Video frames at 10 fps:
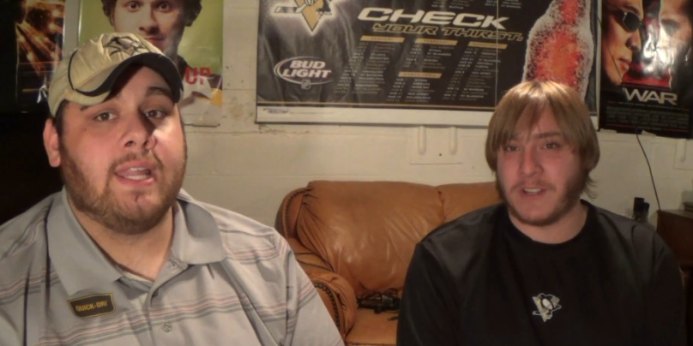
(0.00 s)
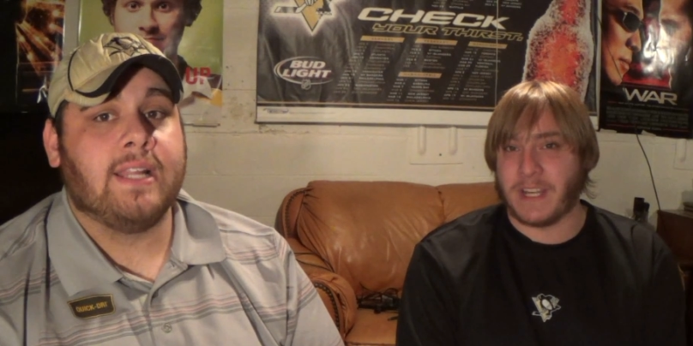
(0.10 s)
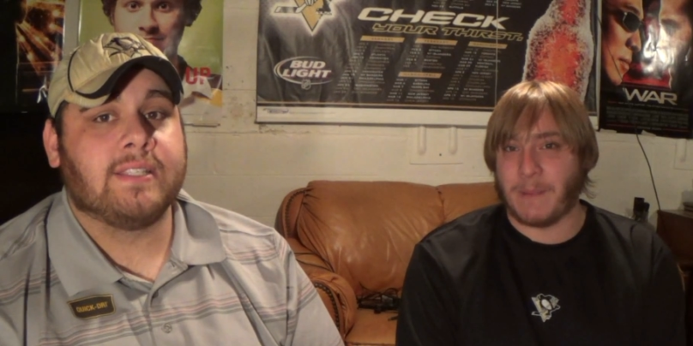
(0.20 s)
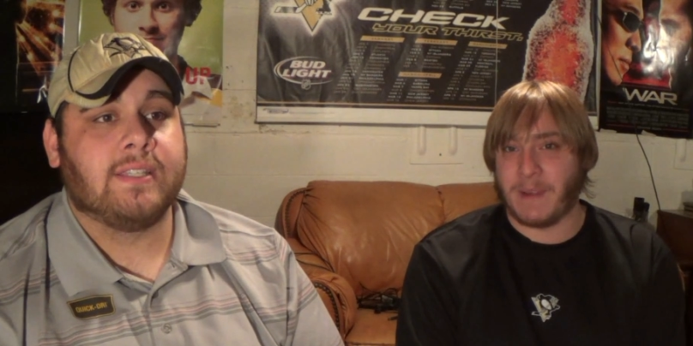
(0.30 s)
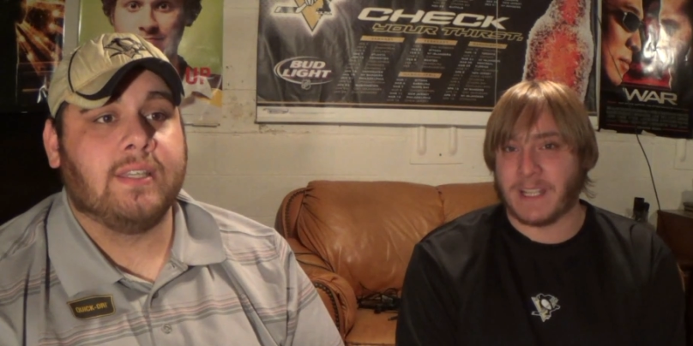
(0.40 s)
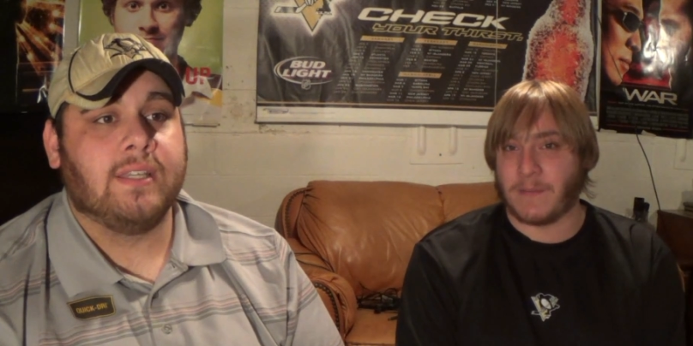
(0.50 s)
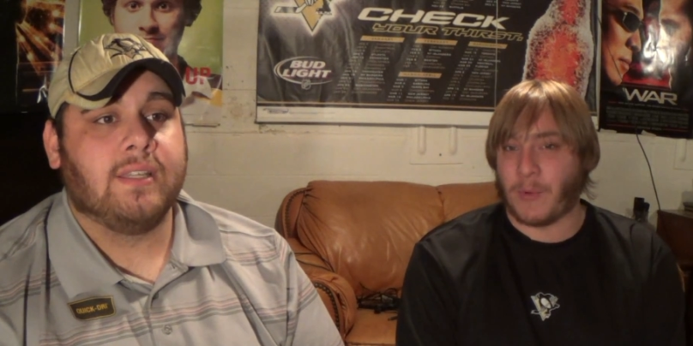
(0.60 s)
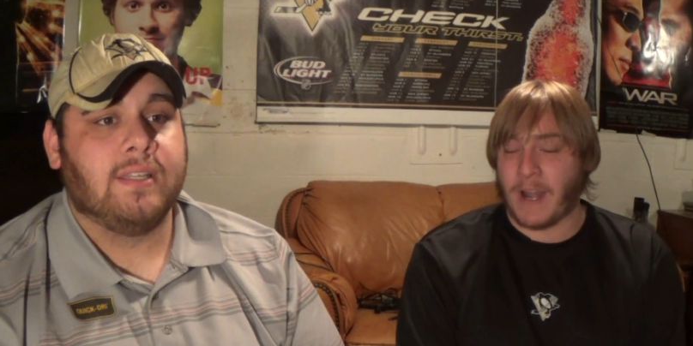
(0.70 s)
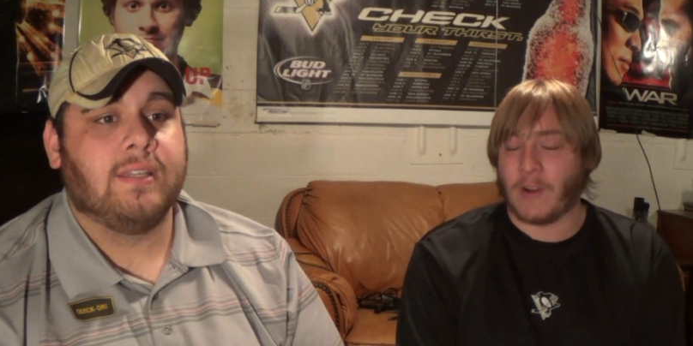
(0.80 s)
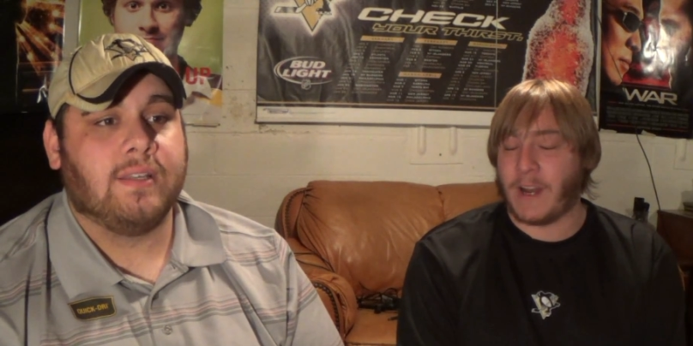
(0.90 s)
Speaker 1: to see because of
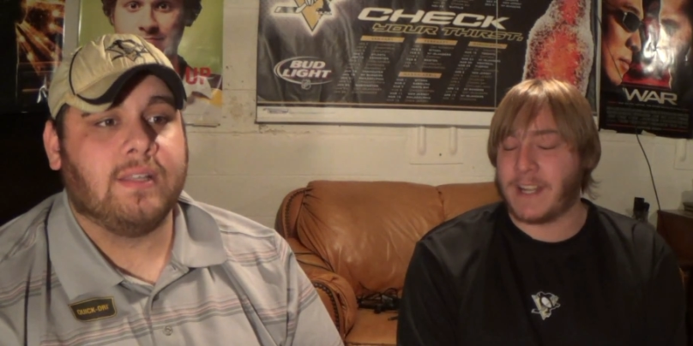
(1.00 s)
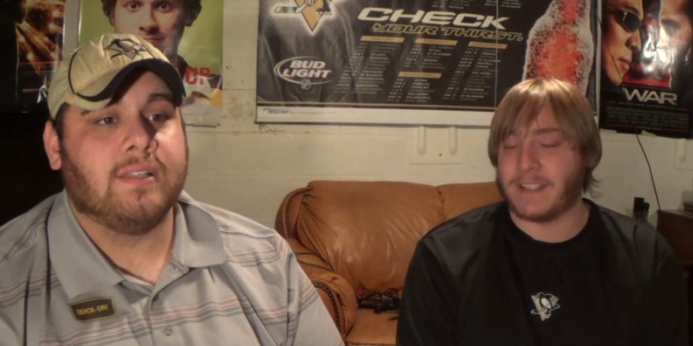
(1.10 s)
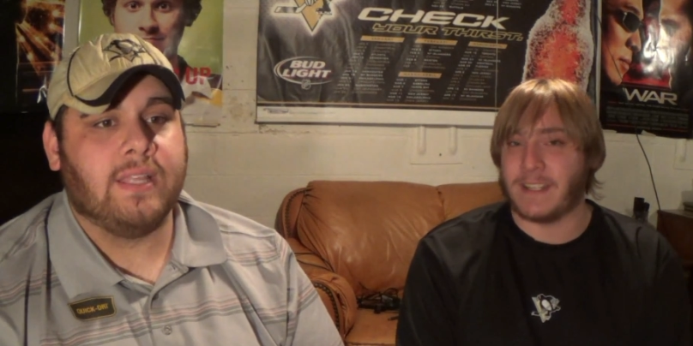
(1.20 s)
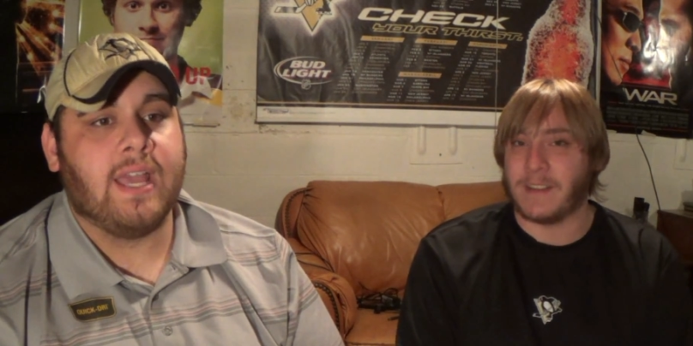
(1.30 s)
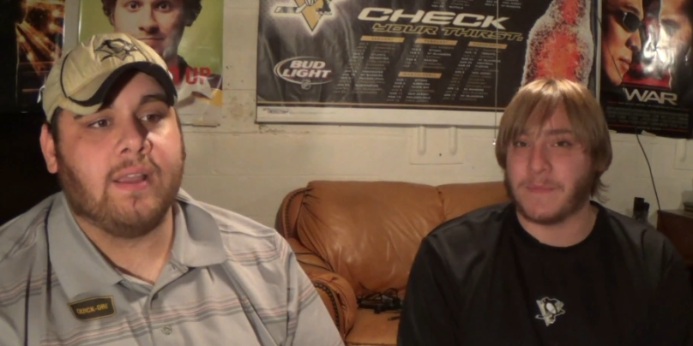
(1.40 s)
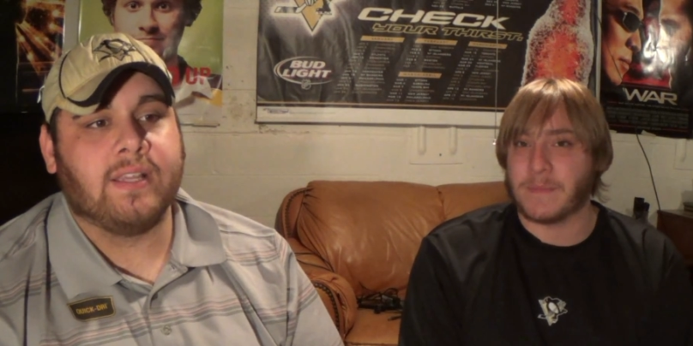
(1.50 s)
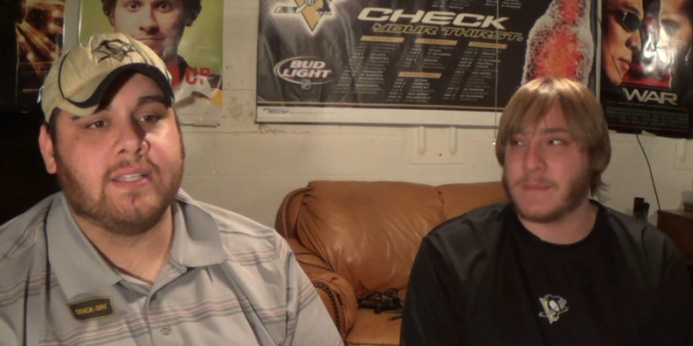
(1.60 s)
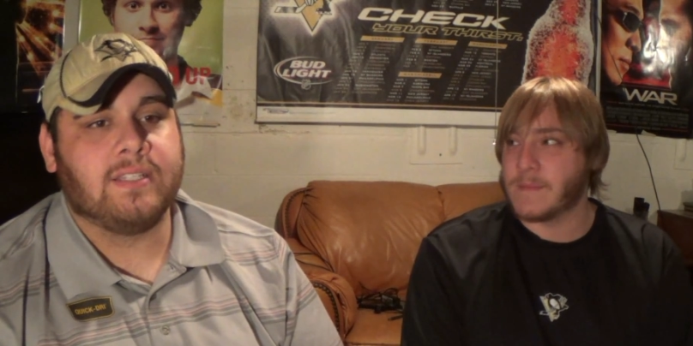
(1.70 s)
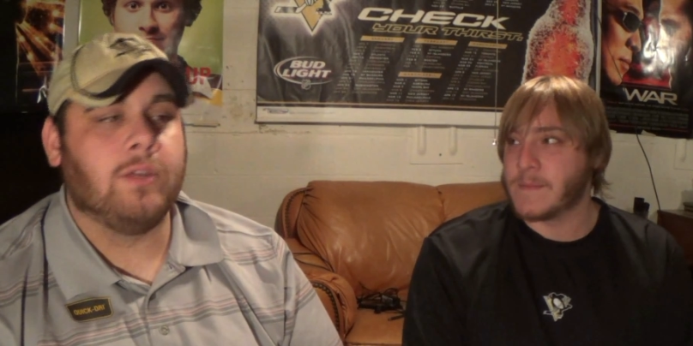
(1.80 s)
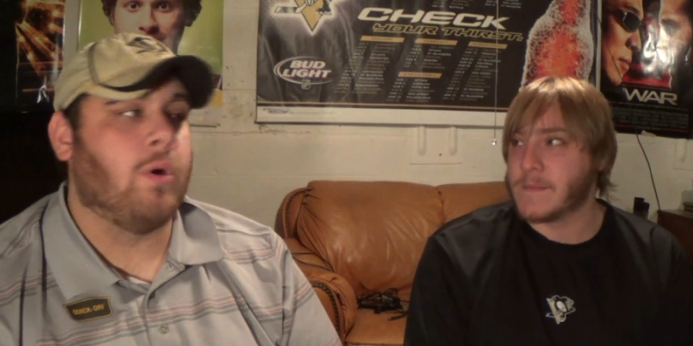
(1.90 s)
Bryan Cranston yeah
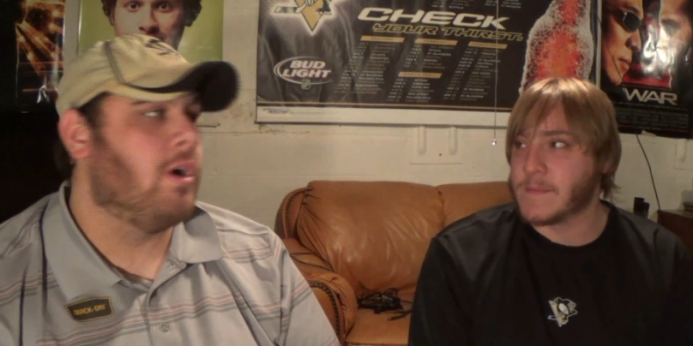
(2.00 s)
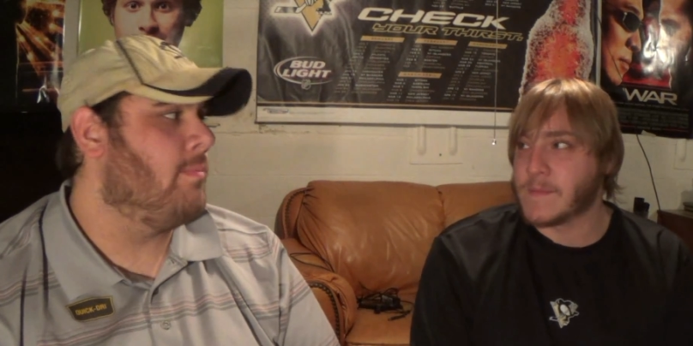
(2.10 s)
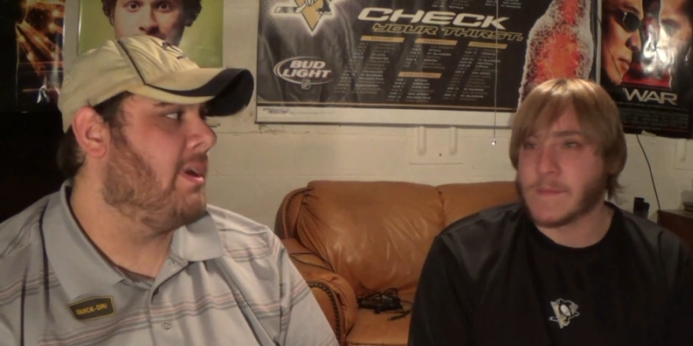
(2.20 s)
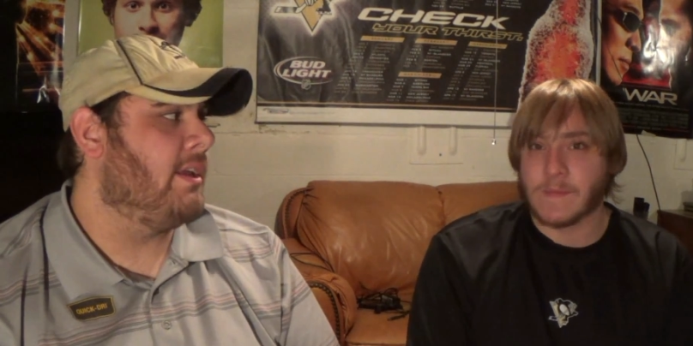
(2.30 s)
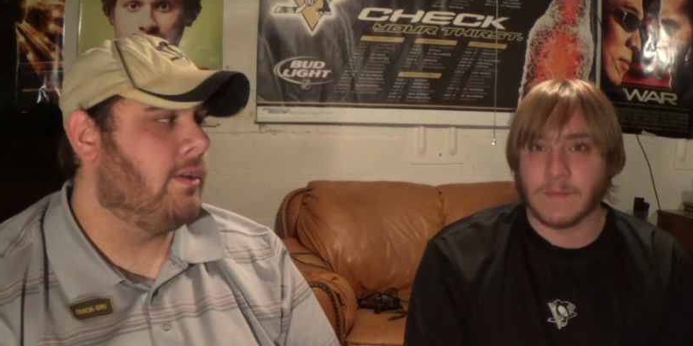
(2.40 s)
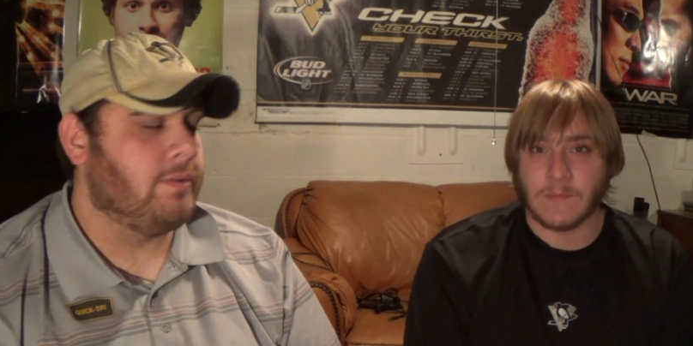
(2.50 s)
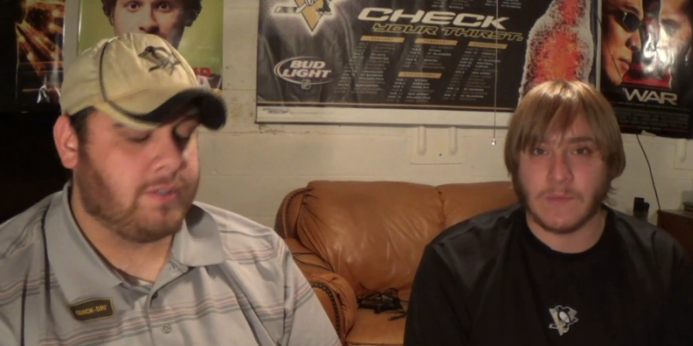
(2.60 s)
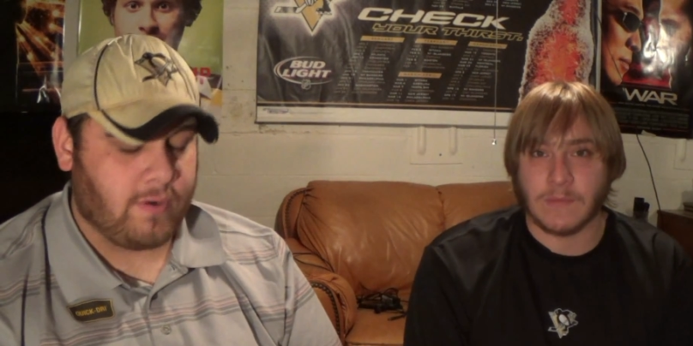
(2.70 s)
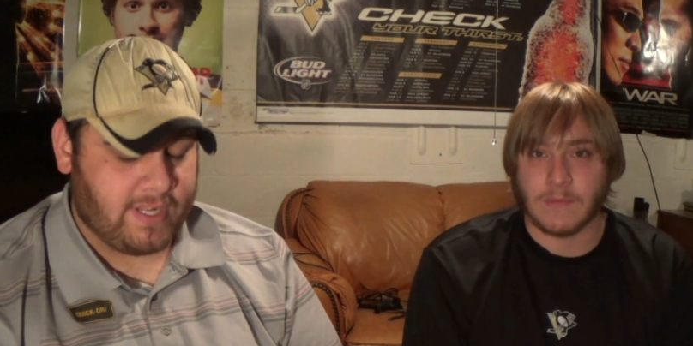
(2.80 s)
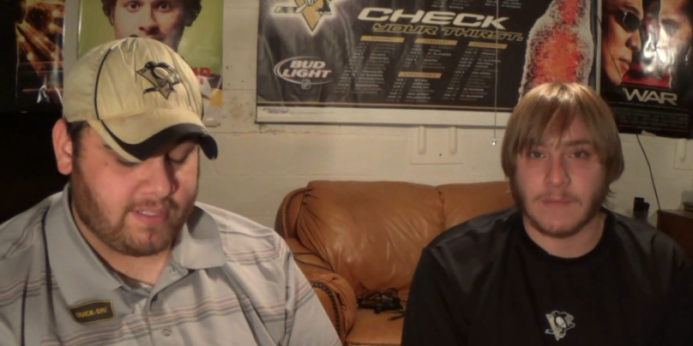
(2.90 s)
because
Speaker 2: you are a big
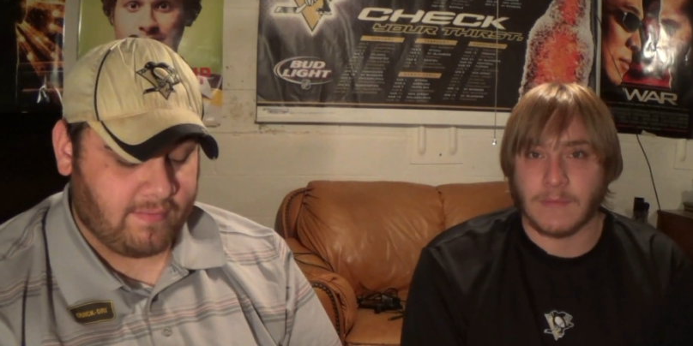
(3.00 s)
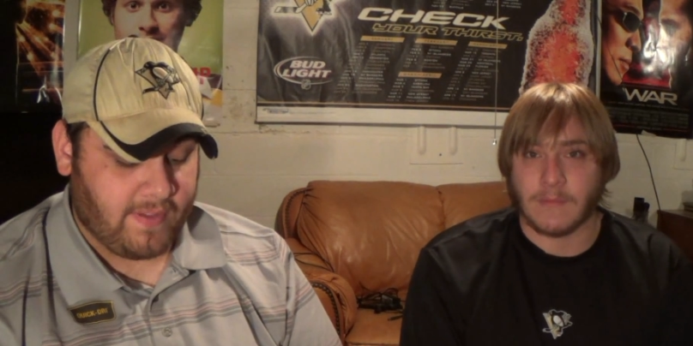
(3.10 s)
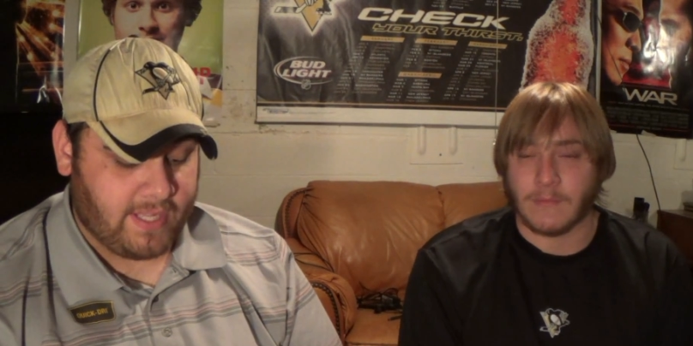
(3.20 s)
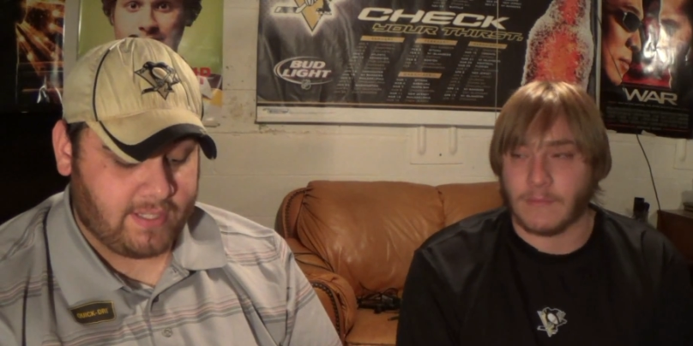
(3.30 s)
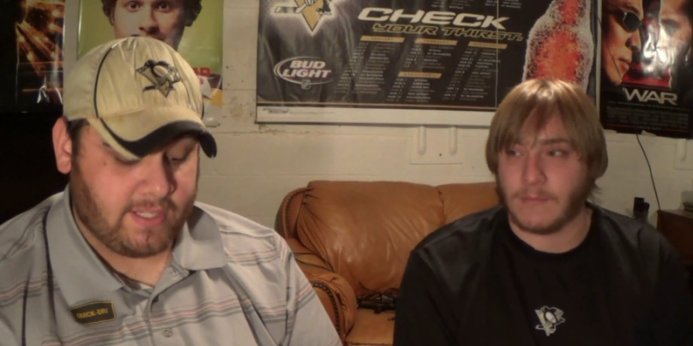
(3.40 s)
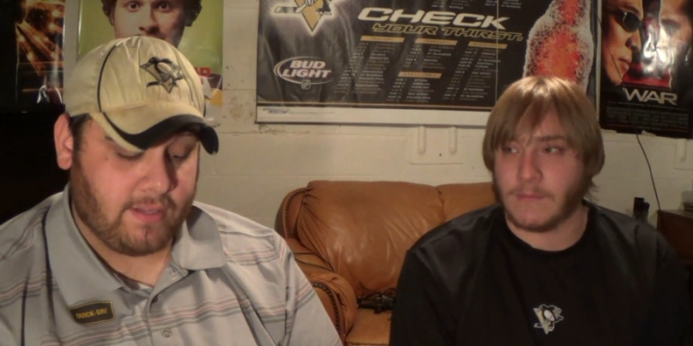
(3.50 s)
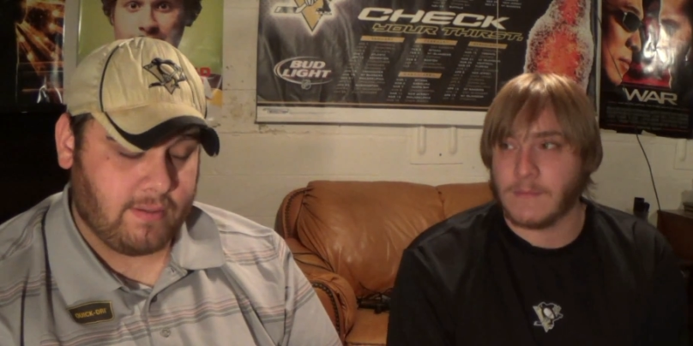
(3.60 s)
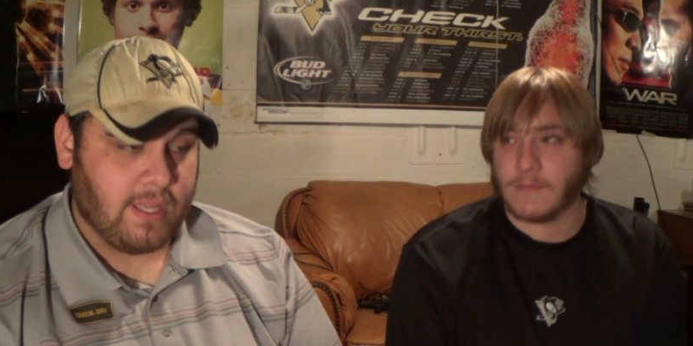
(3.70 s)
huge Cranston fan so